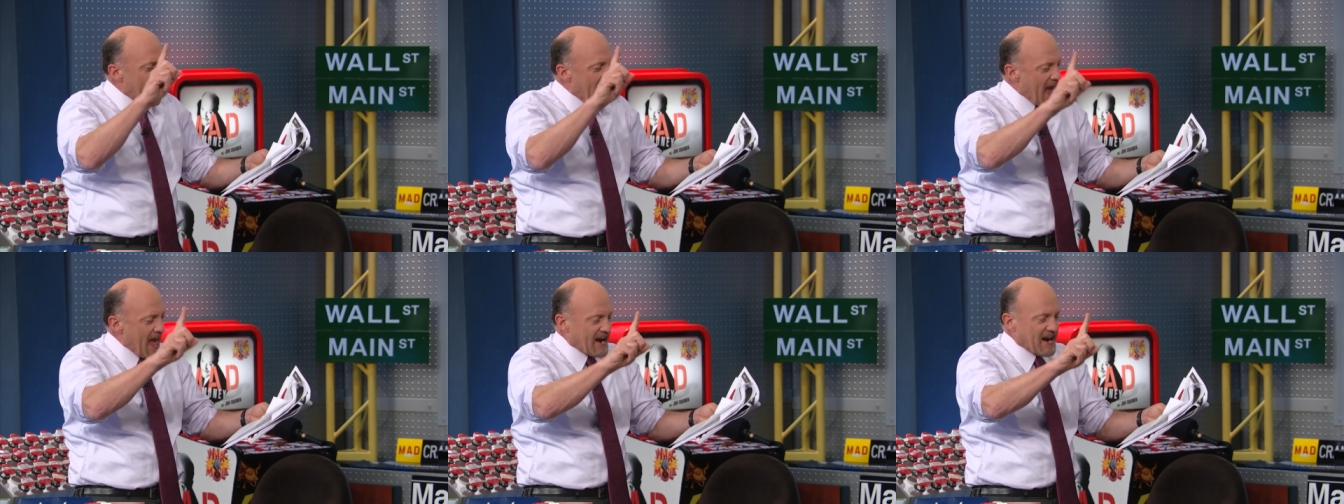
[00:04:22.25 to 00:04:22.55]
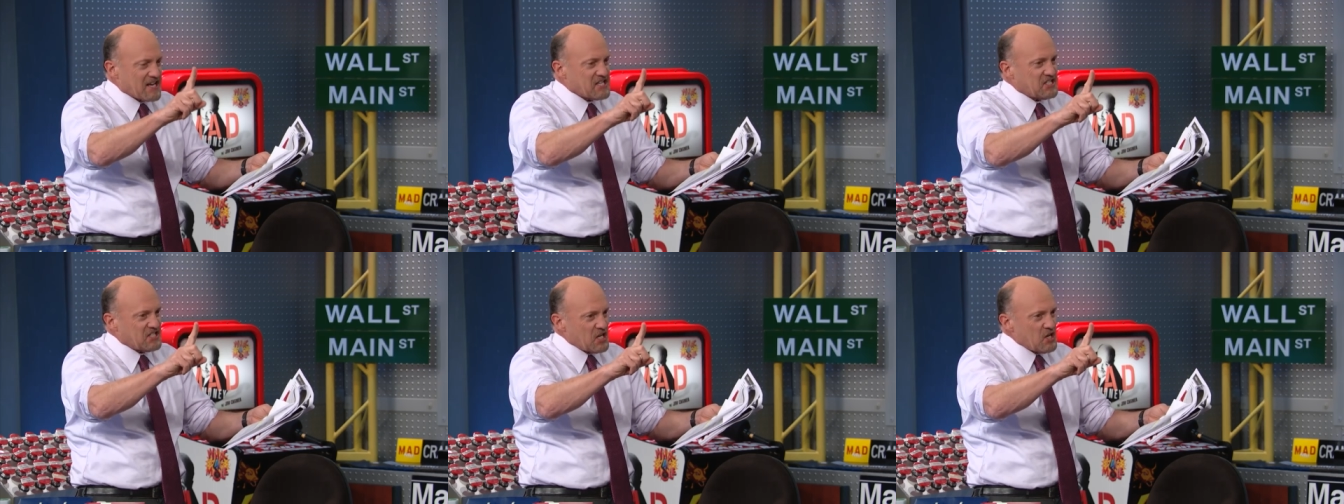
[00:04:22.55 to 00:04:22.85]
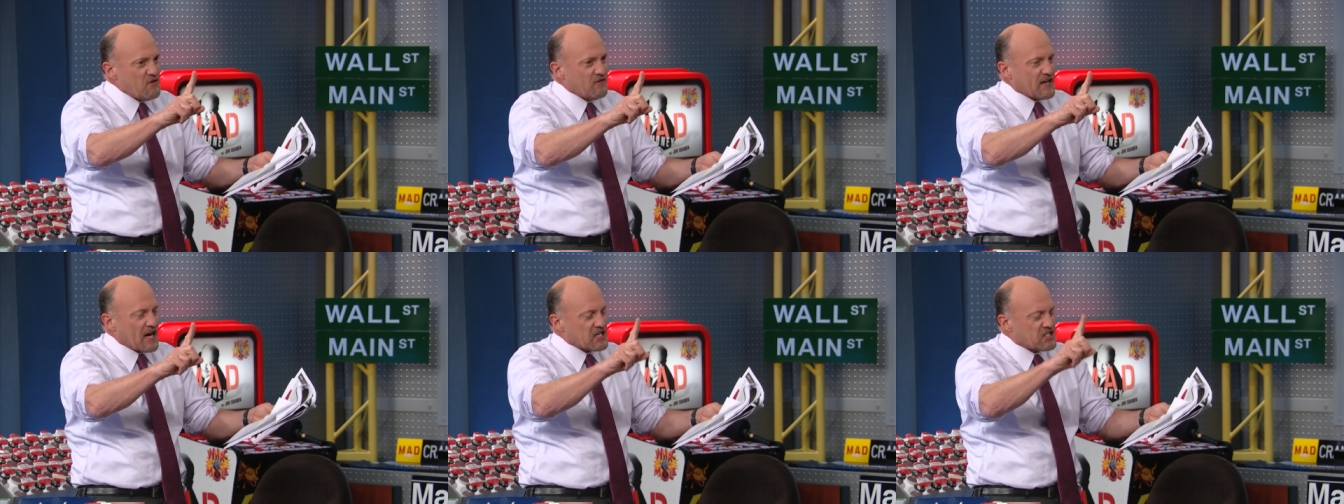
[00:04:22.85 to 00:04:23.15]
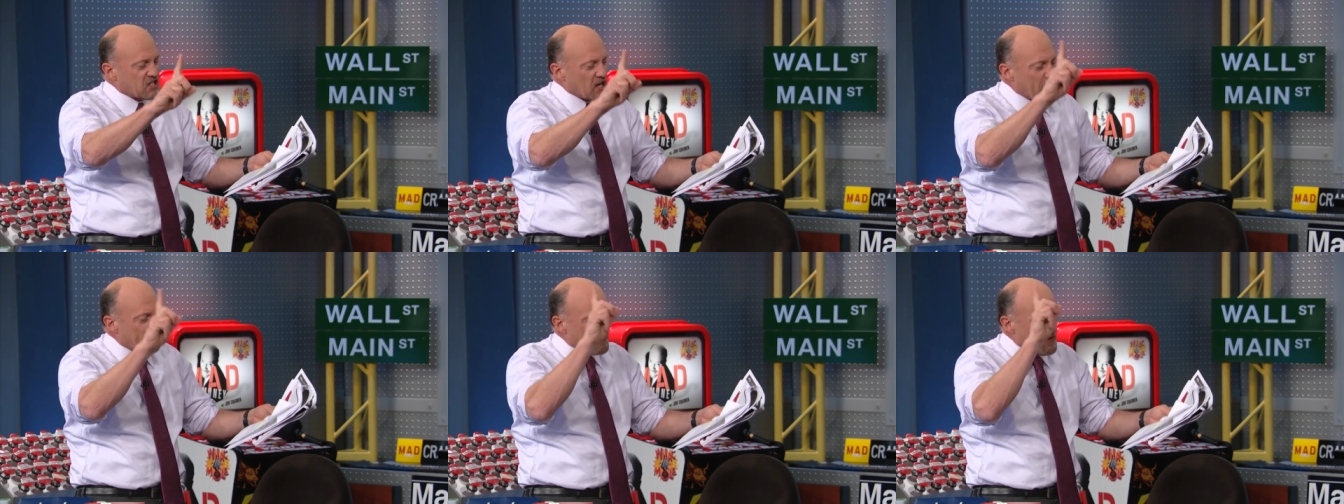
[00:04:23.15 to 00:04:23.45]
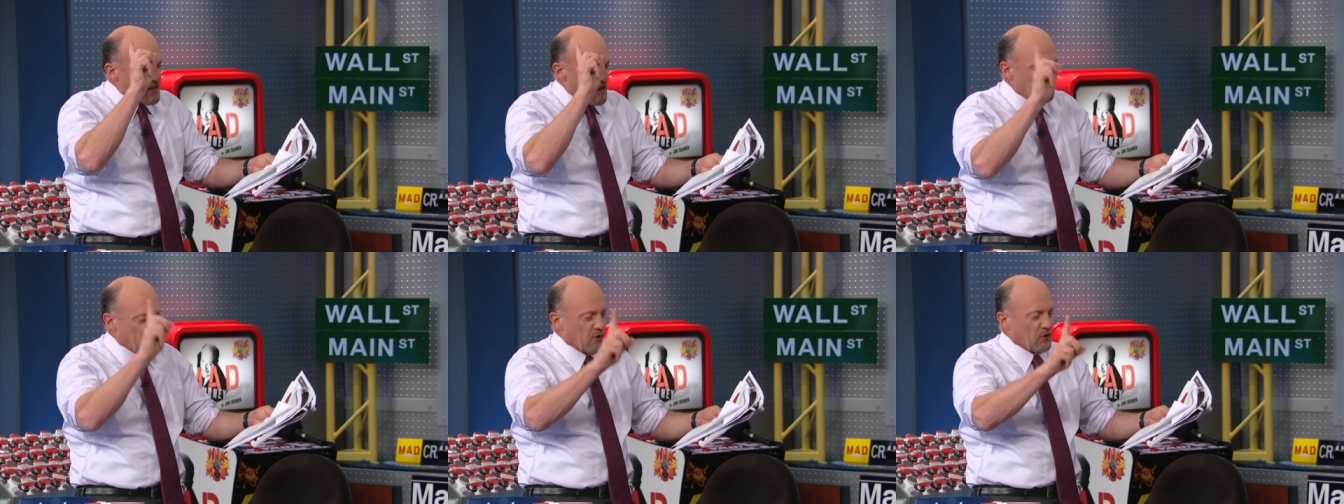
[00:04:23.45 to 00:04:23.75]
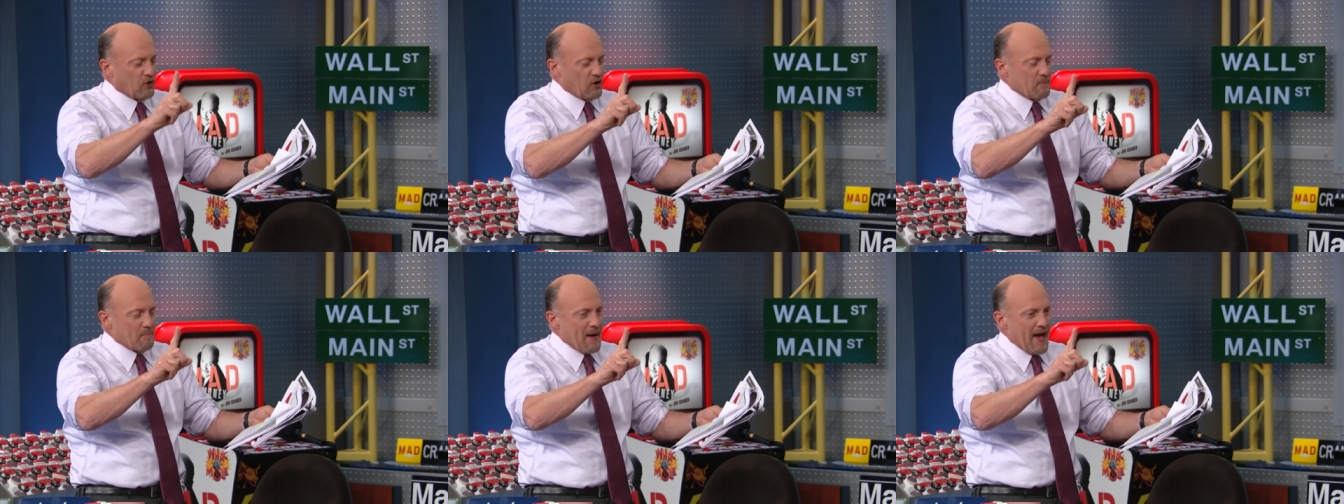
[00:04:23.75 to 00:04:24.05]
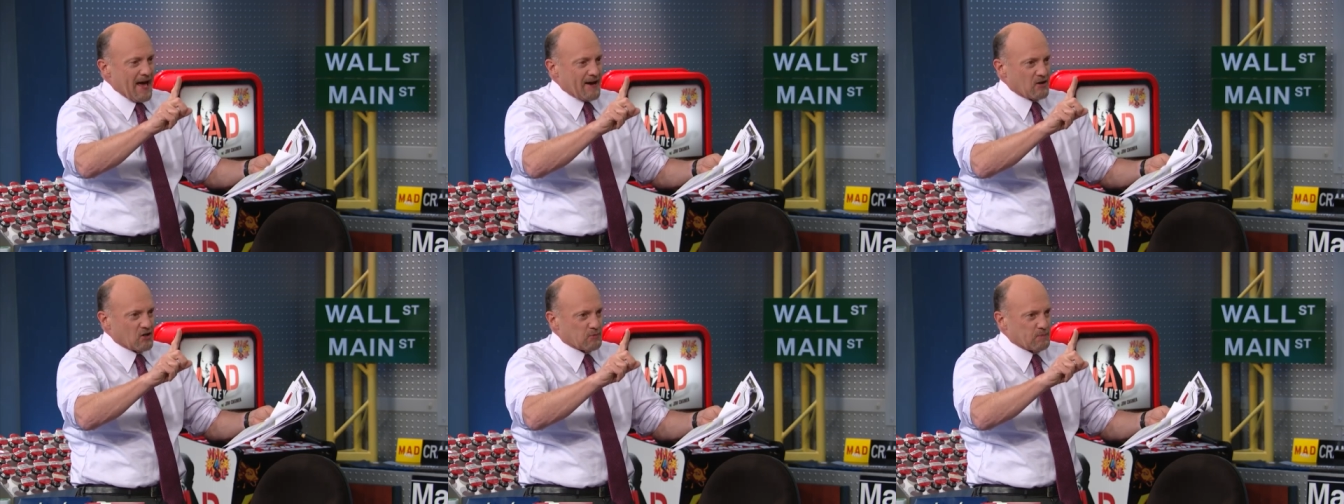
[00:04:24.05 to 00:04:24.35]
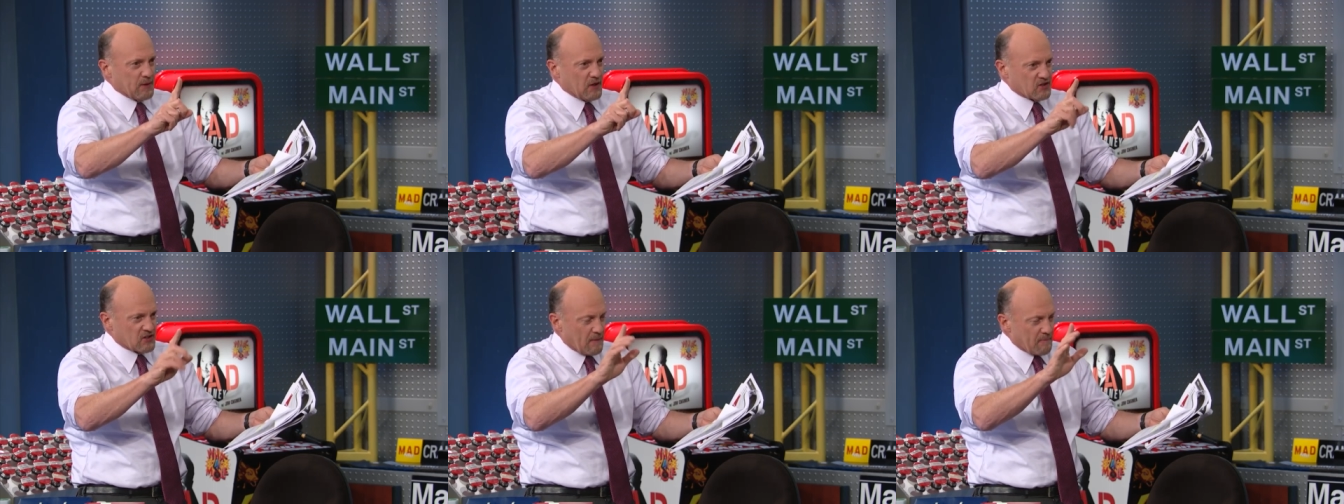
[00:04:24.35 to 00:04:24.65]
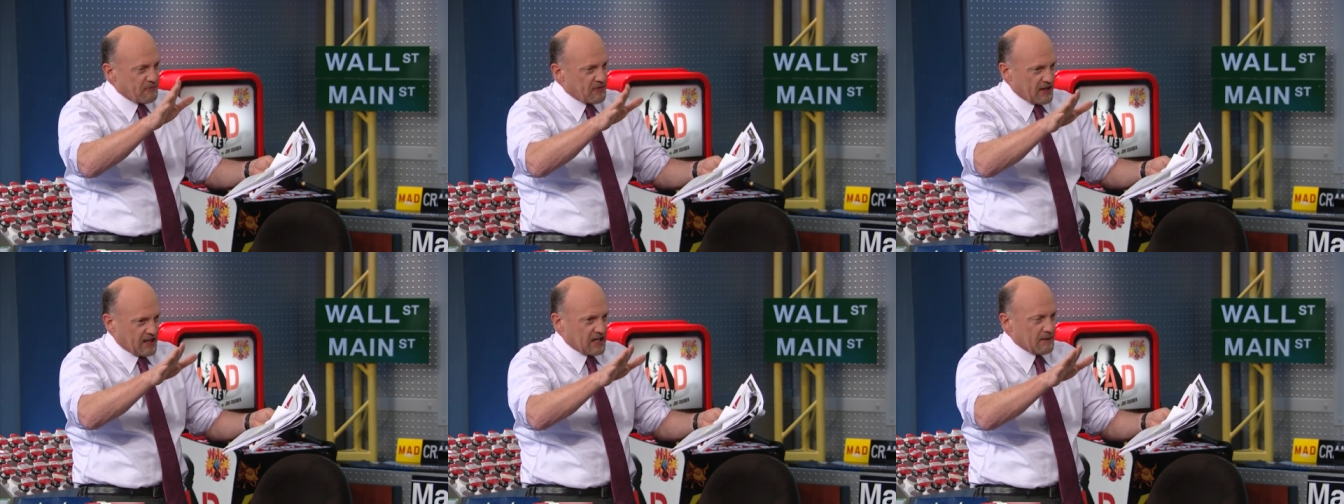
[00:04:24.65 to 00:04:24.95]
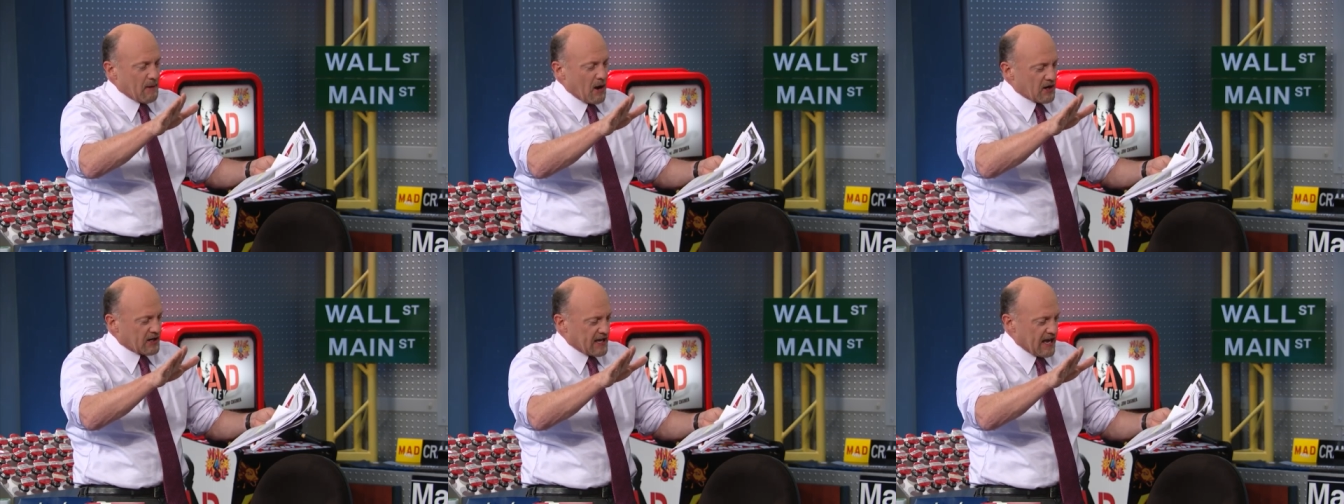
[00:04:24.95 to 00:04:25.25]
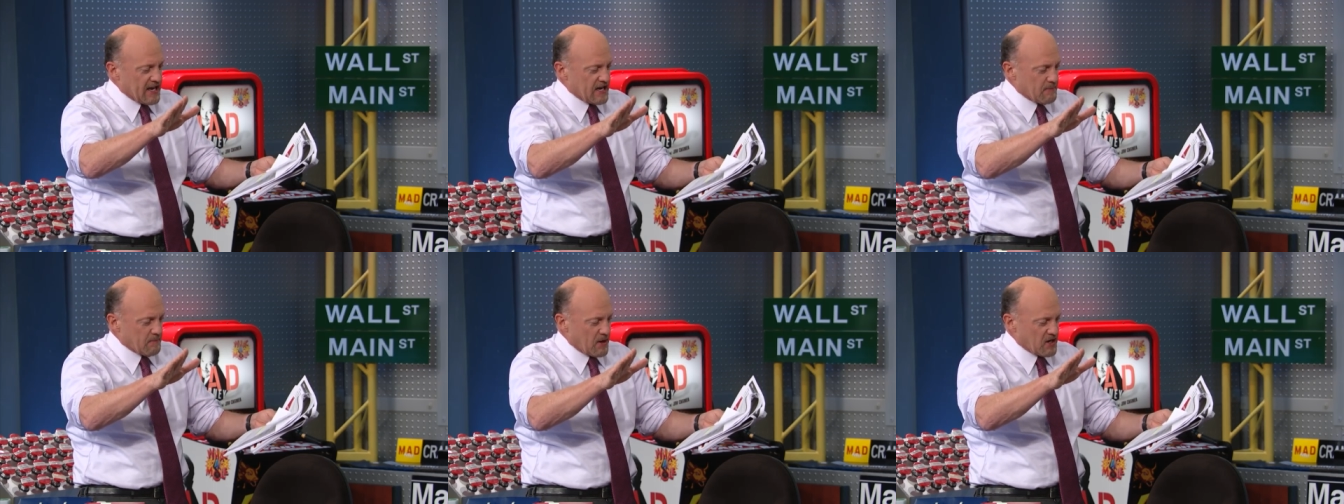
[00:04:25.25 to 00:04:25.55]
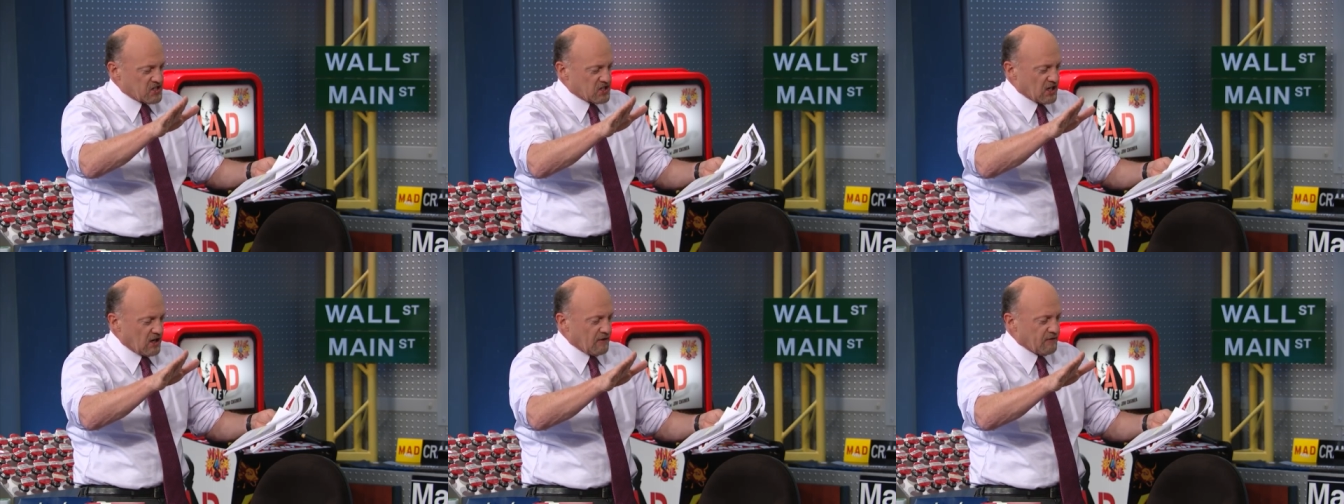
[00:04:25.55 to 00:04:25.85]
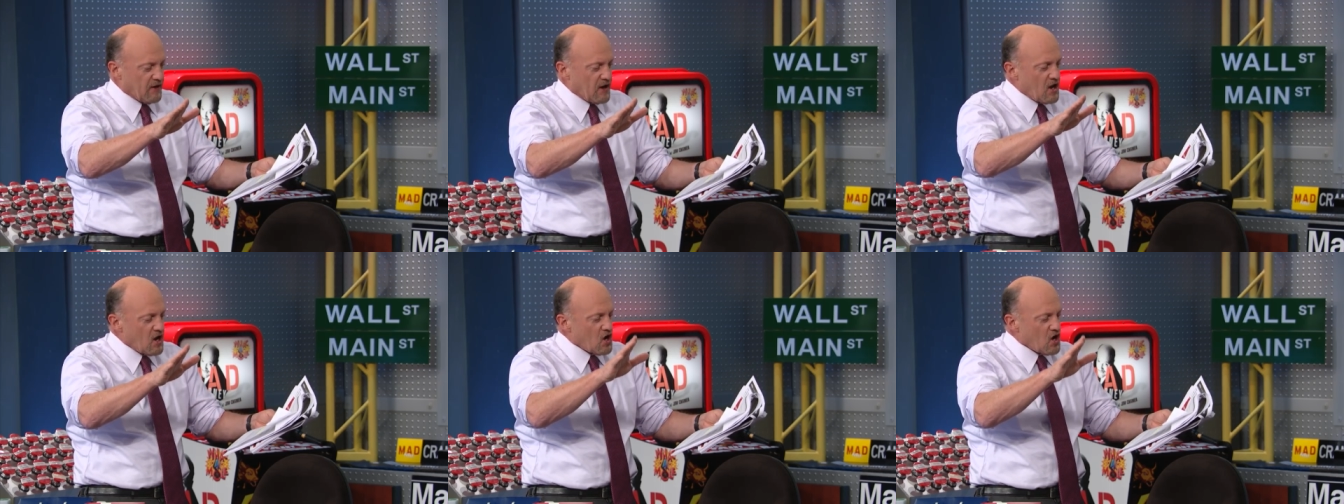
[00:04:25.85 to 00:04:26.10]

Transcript: And I see you've got something that really matters because I'm thinking about getting it myself.